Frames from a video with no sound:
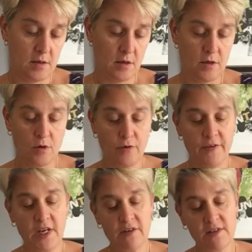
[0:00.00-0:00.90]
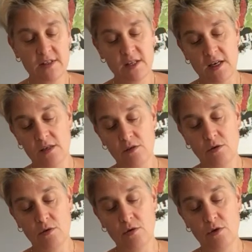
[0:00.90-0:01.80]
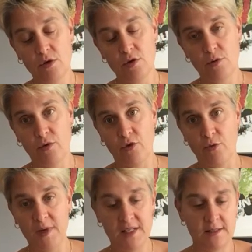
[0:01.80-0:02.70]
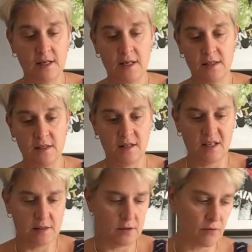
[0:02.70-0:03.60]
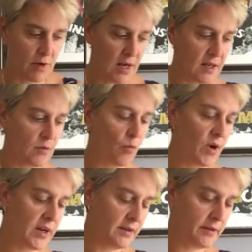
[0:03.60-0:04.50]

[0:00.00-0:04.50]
Your finger inside or your thumb inside, and that's the right width.